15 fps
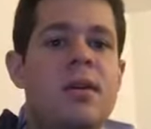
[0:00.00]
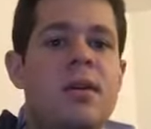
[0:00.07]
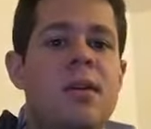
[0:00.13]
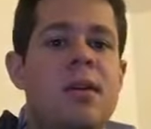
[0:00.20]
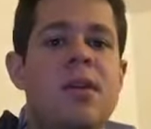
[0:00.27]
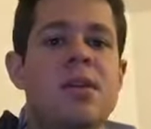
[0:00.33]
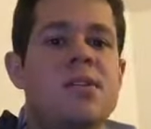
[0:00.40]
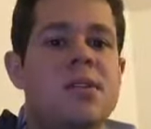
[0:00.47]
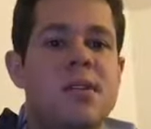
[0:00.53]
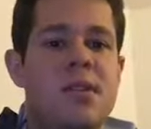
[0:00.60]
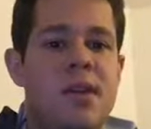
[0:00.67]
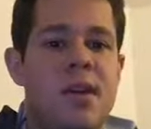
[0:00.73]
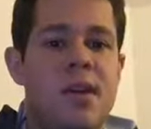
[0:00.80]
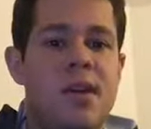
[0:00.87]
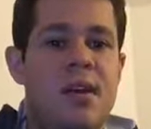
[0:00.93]
Here's the thing.
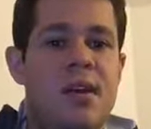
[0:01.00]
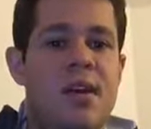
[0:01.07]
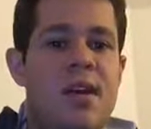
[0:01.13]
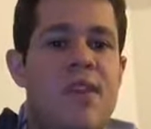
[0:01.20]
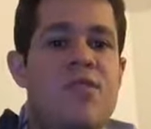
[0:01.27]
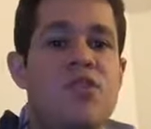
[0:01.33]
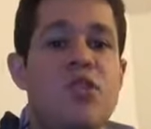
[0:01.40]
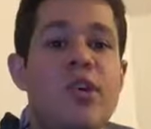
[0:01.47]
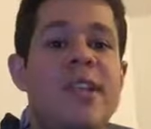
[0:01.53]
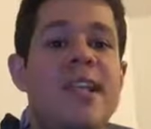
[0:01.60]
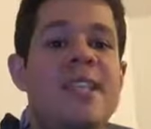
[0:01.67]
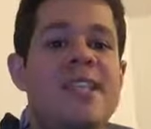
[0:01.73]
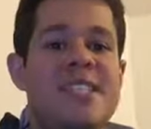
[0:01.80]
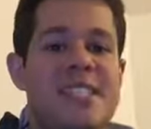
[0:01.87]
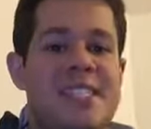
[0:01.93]
If you looked at
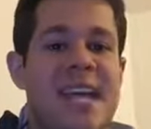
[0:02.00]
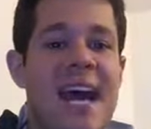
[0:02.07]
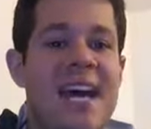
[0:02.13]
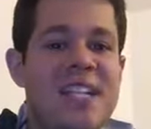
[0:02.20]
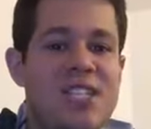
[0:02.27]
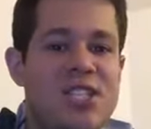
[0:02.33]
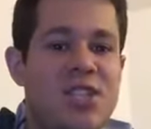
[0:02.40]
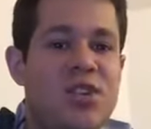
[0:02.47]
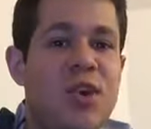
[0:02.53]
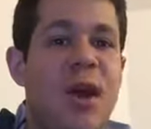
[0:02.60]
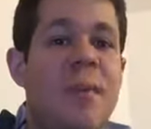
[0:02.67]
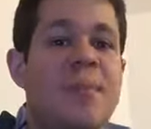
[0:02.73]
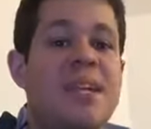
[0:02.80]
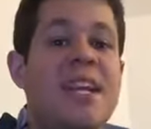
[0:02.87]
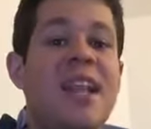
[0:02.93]
the stats,
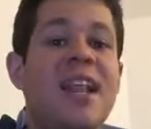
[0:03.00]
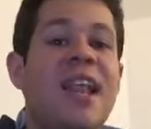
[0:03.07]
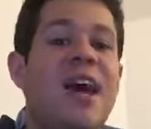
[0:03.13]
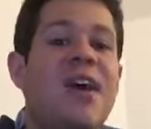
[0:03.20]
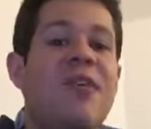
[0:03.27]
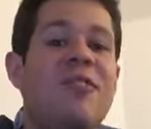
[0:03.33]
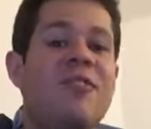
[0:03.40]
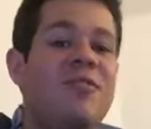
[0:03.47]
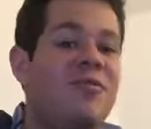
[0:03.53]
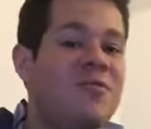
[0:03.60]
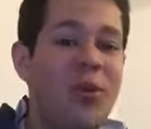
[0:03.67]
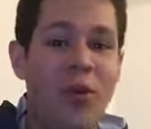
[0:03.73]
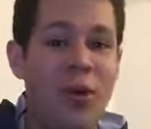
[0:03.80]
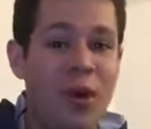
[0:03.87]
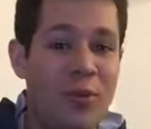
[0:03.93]
DeGrom didn't allow
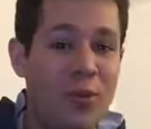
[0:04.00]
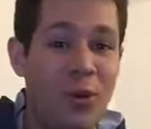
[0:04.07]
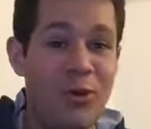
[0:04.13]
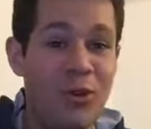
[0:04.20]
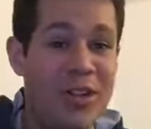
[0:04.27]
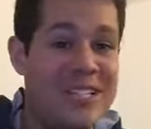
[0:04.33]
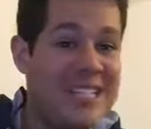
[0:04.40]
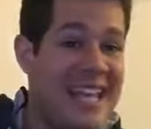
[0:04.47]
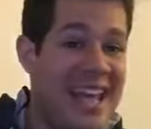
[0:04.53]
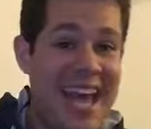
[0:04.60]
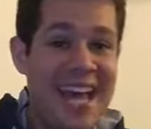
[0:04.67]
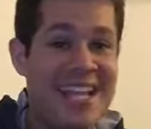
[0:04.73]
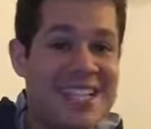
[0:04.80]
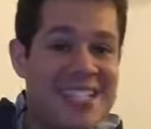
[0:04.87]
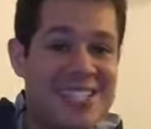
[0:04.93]
4 or more runs at
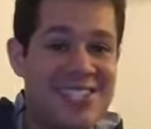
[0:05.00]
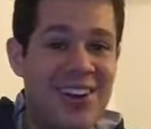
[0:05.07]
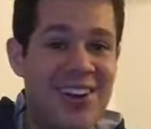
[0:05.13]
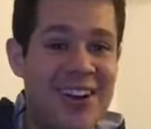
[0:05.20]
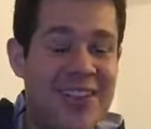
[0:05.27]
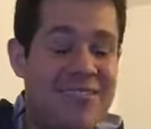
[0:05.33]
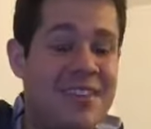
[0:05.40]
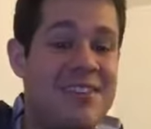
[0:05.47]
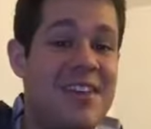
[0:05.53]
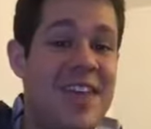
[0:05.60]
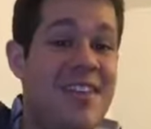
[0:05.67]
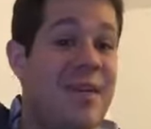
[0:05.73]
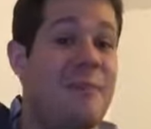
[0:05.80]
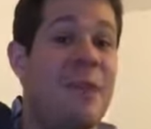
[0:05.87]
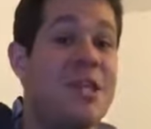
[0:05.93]
any start.
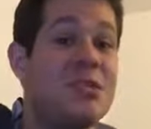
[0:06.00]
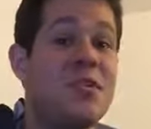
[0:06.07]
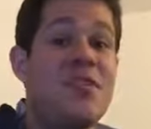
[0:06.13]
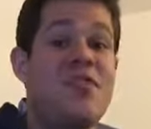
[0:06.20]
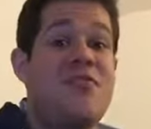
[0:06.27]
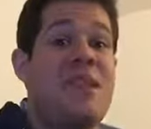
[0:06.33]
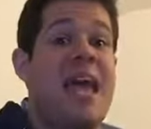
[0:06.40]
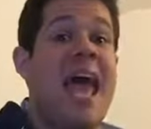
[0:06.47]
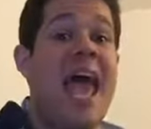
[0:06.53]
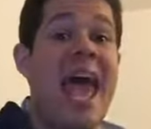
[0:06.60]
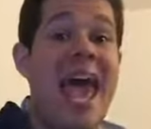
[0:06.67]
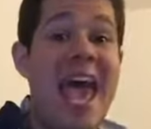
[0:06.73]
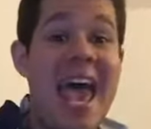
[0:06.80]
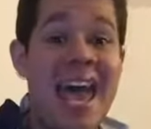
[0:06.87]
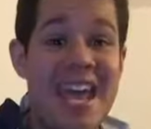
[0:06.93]
And the Mets would have given
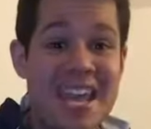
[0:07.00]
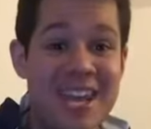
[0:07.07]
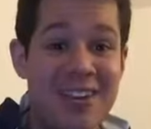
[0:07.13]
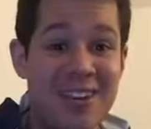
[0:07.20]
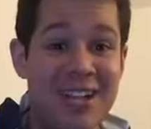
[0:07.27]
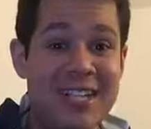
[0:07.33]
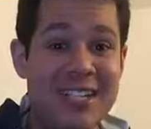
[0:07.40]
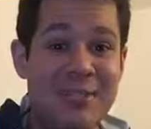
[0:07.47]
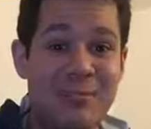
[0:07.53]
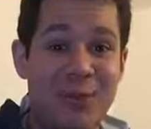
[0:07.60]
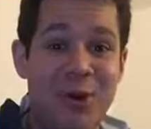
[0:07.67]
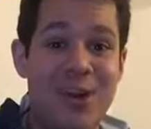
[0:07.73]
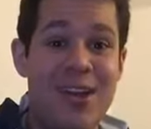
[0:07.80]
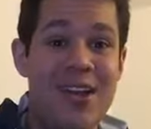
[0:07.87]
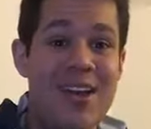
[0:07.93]
any run
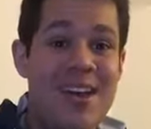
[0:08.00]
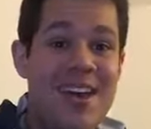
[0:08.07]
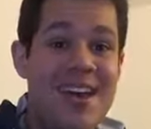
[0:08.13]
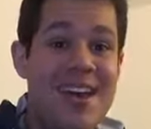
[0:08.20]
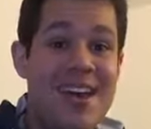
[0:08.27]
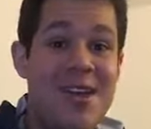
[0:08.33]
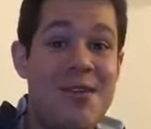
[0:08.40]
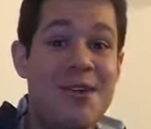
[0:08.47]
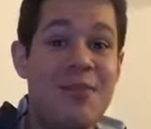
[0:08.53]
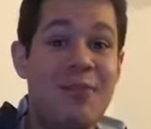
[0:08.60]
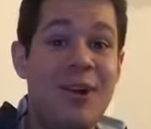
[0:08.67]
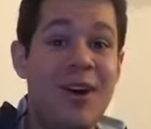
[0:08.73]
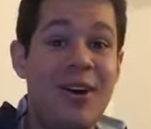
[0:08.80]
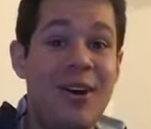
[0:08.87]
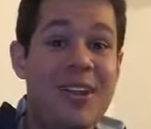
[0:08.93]
support, he would have
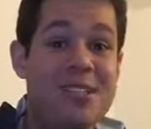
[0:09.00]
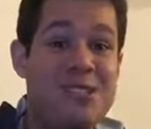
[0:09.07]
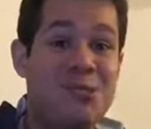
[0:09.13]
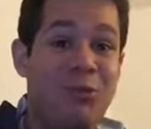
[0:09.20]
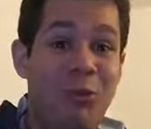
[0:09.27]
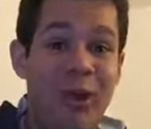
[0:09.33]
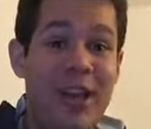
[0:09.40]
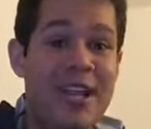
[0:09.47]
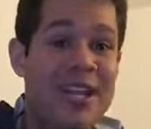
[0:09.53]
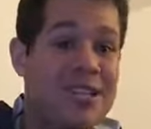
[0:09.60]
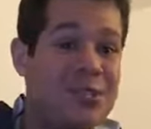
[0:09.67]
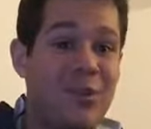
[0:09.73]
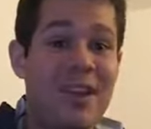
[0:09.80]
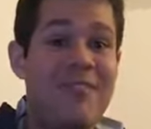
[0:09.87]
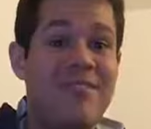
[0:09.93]
won on 20 to
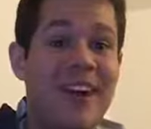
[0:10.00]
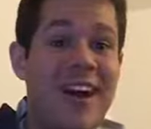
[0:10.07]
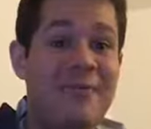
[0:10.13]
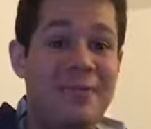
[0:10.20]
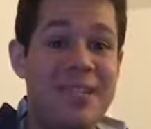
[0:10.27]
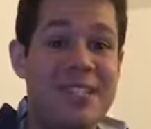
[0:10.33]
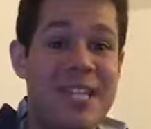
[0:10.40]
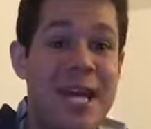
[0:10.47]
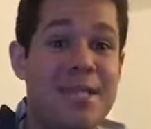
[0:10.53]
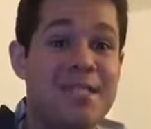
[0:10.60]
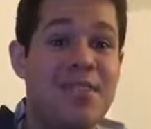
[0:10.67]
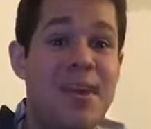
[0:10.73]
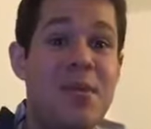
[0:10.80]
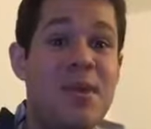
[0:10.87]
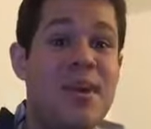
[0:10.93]
25 plus games. If
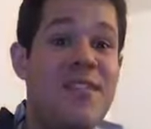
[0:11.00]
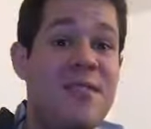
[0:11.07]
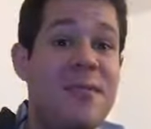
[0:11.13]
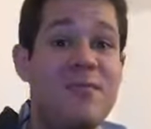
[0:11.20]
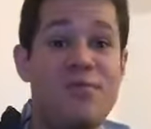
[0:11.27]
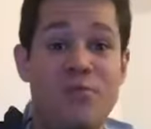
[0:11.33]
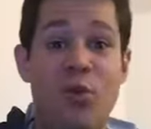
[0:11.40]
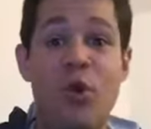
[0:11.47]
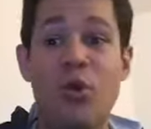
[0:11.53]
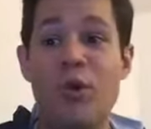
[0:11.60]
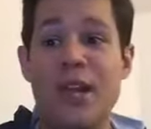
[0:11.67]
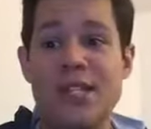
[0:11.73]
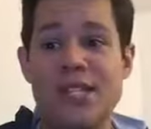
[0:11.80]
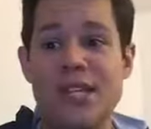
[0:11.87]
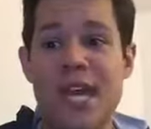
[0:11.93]
they would have given him 4
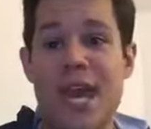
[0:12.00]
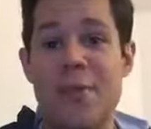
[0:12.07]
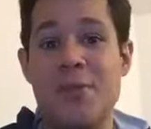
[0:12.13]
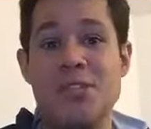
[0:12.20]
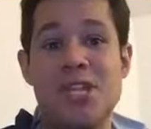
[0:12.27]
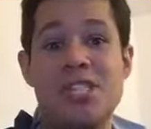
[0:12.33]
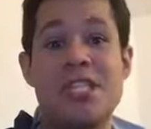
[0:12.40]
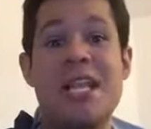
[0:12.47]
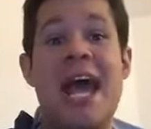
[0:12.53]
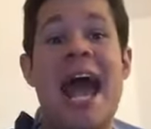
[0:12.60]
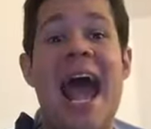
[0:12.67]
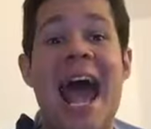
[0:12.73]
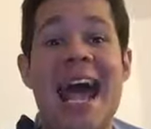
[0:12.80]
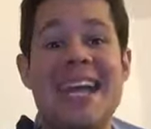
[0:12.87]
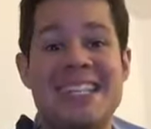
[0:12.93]
runs a game, which isn't
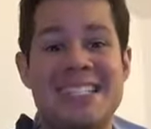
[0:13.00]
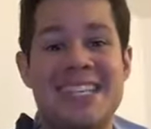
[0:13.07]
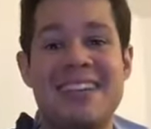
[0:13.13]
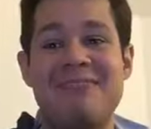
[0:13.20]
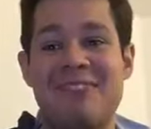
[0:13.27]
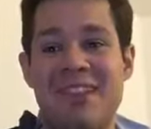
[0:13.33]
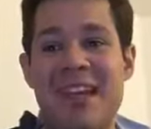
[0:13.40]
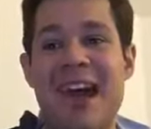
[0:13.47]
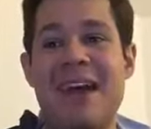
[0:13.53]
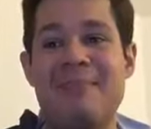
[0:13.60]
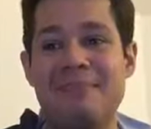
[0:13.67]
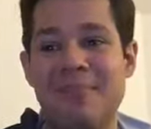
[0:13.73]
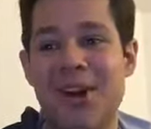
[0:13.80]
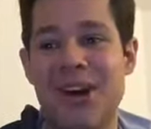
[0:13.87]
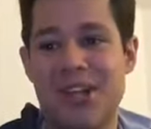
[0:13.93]
asking for that
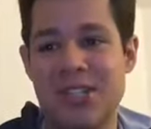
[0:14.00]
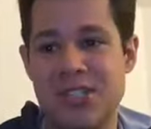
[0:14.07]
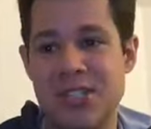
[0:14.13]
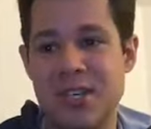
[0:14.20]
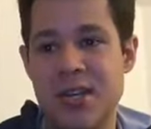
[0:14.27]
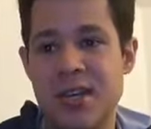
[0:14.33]
much.